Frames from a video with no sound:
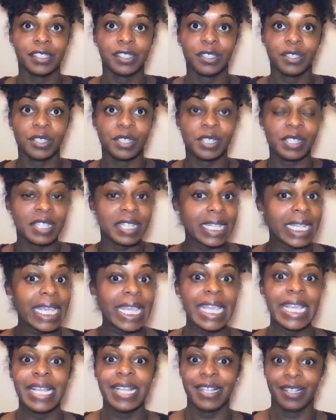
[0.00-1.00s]

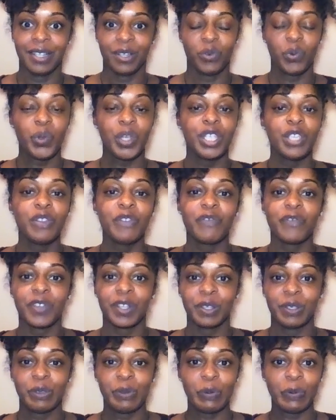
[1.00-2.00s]
Sing when you're
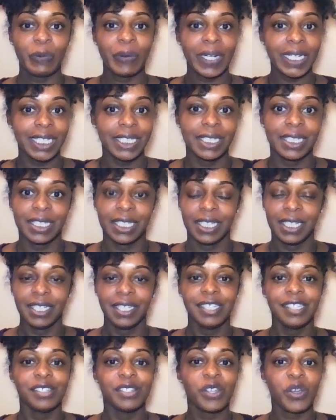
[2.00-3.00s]
feeling crazy.
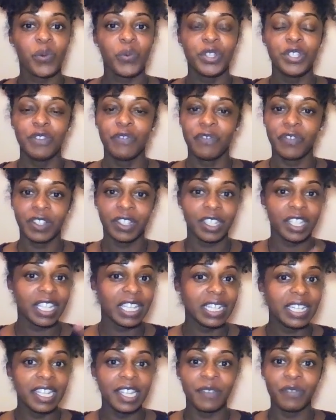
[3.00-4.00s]
You know, when you're feeling
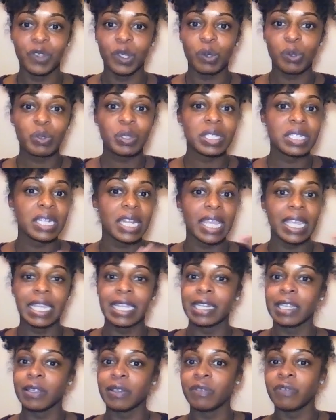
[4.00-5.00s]
any of those
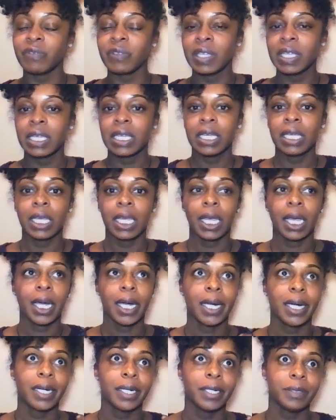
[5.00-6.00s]
negative
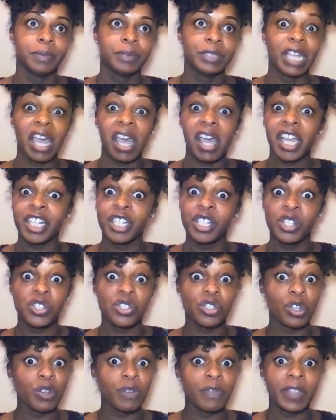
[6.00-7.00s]

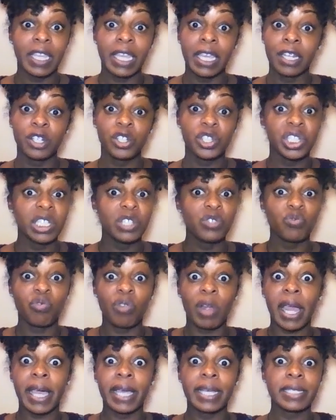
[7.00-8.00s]
9-serving energies
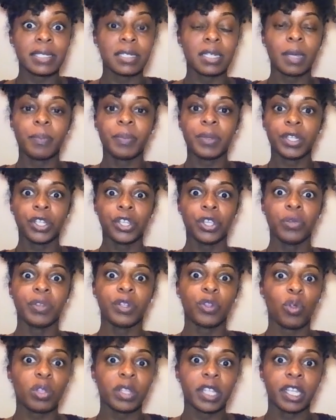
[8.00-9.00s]
rising up in you, and
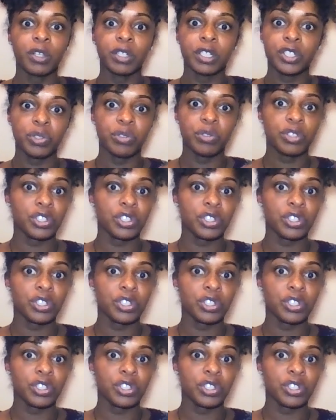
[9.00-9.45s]
all they're going to do is